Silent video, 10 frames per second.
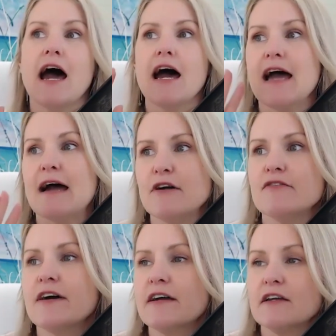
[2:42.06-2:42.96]
Uh,
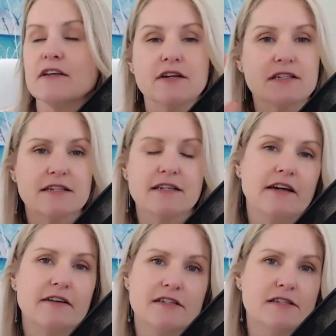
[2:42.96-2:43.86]
however, you know, I did
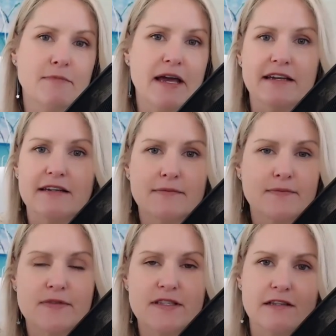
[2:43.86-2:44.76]
go to make
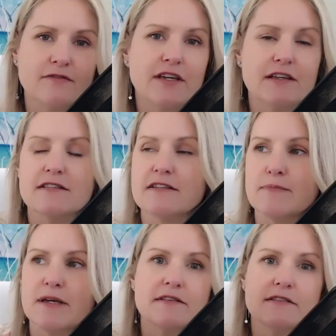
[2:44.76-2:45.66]
six figures. I've
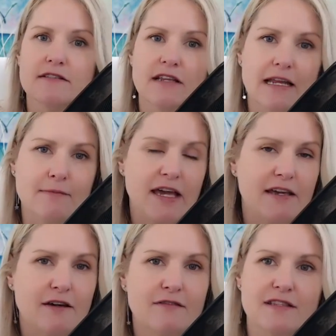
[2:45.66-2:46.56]
been consistently
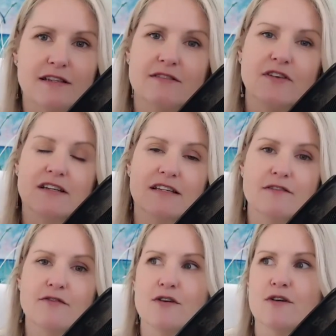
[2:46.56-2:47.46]
making over six
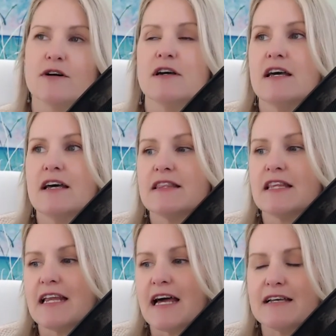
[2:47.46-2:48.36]
figures for
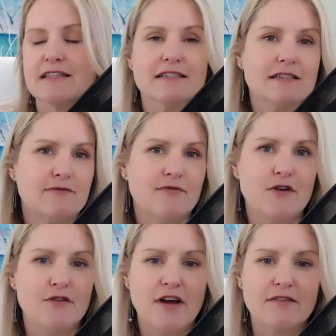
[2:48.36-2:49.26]
the last
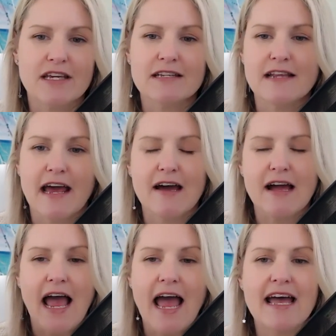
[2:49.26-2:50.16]
four or five years now,
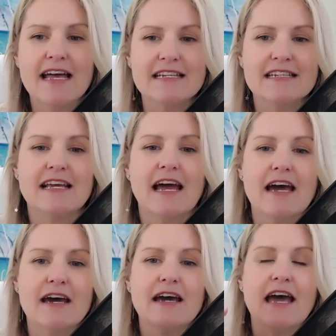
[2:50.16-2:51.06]
and
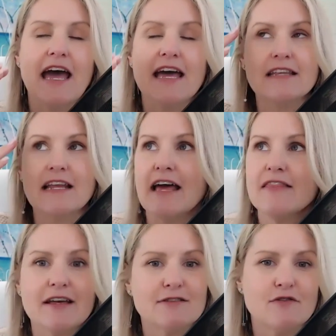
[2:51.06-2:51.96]
uh, and and
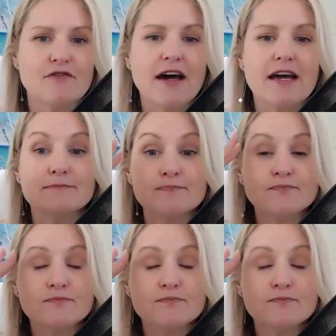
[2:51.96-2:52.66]
that's all fine.